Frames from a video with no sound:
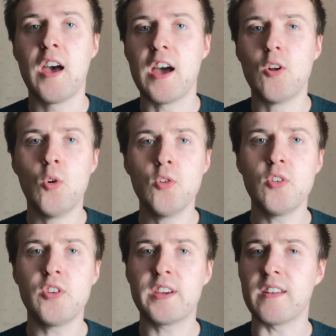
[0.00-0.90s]
and
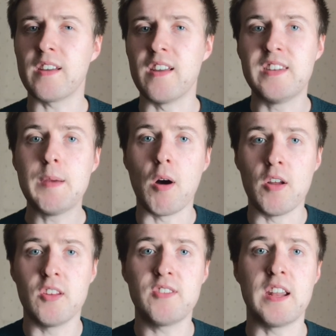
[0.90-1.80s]
also to get a deeper
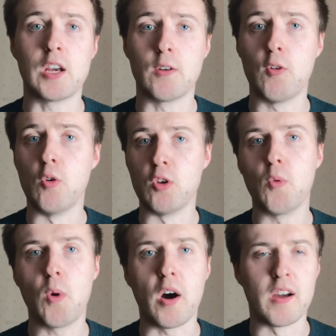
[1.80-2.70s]
understanding of who
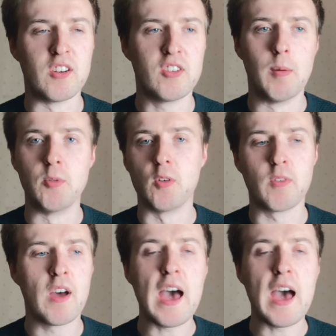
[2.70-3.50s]
you are in terms of